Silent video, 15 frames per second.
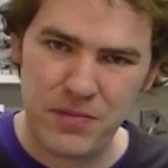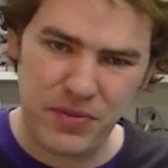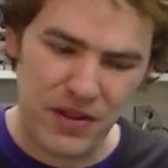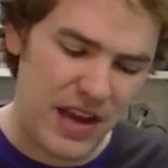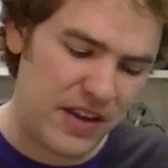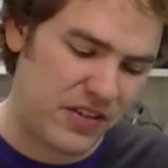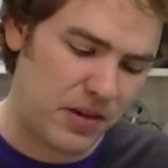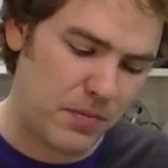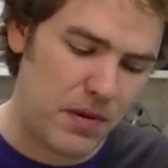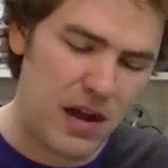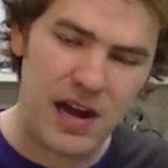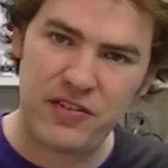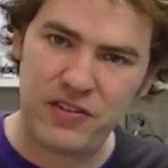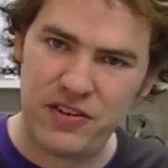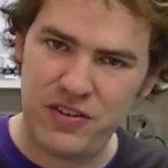in plastic
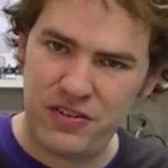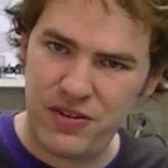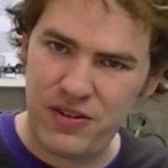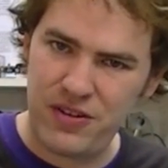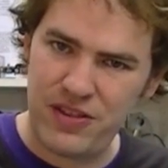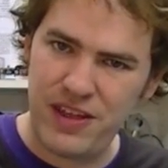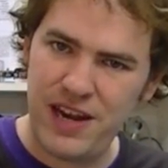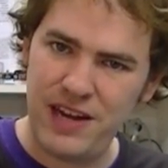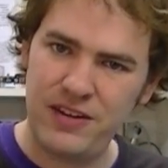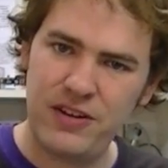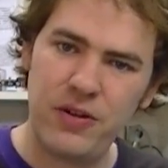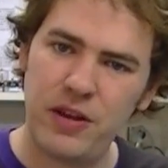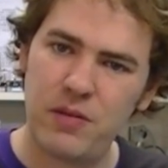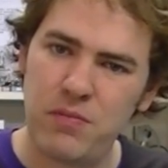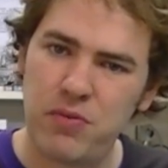boxes so that they
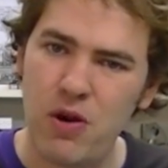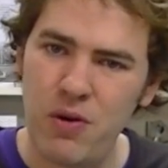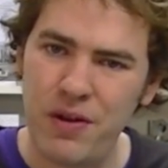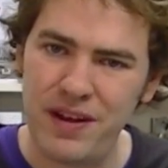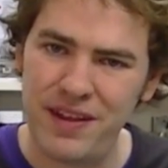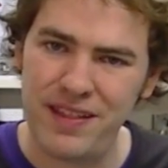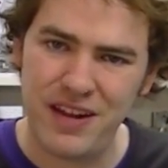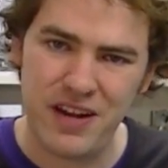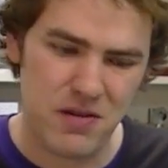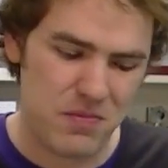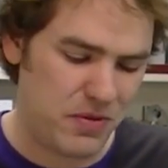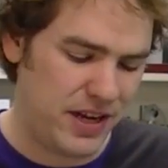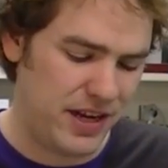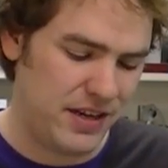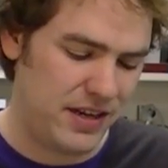don't get broken in the
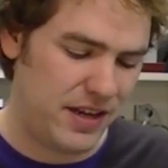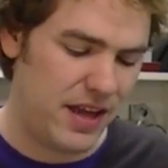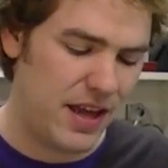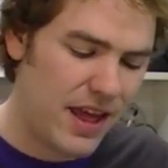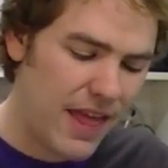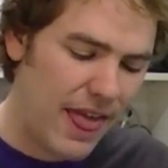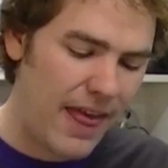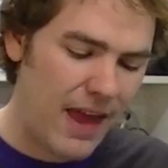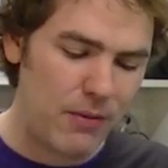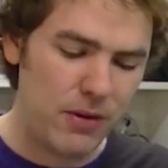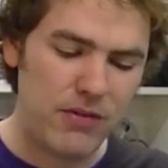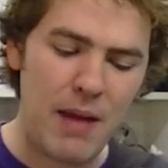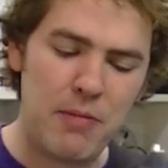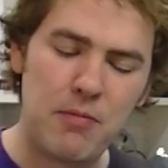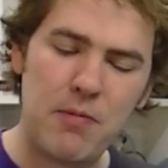airplane. We
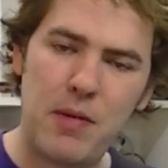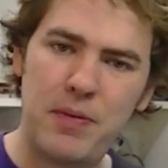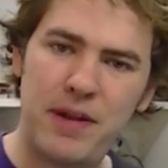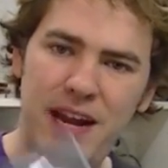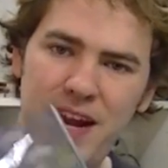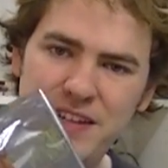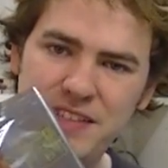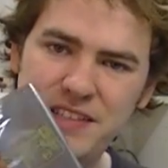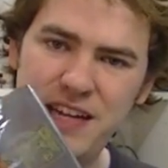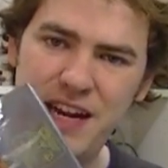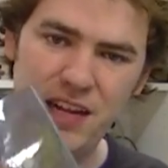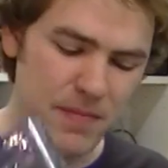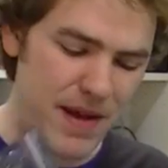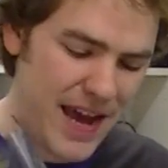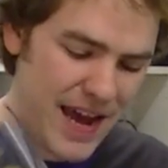wrap them up in
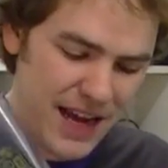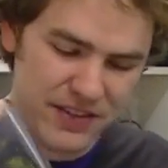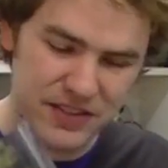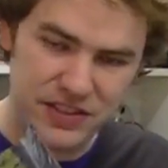anti-static bags